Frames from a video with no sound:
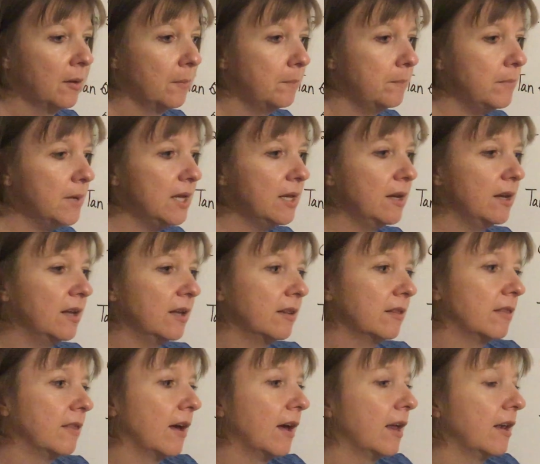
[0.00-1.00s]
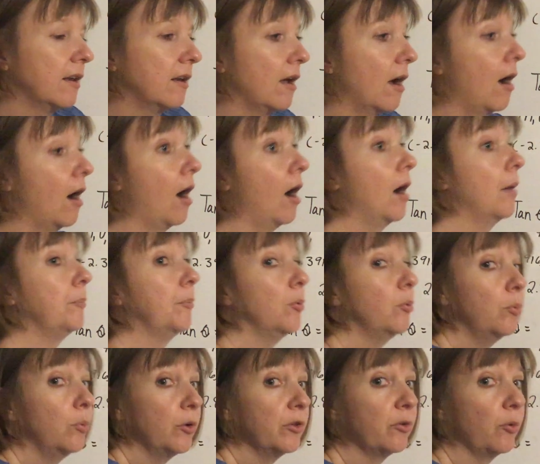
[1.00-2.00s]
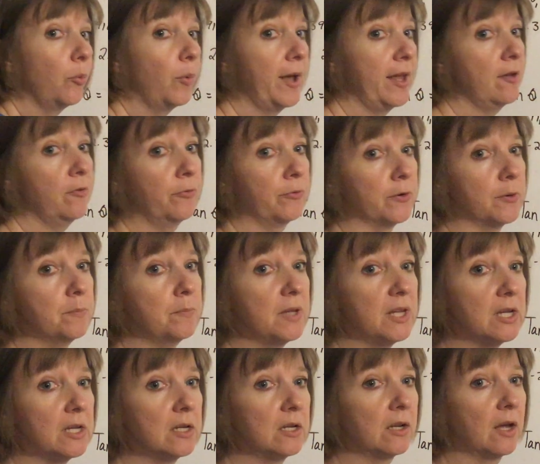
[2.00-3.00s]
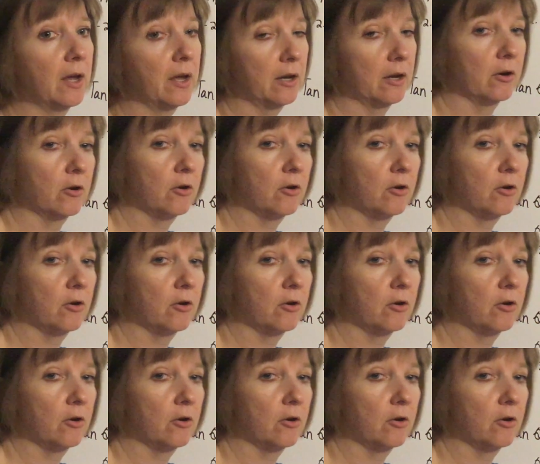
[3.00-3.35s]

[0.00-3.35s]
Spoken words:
meaning that up was away from me and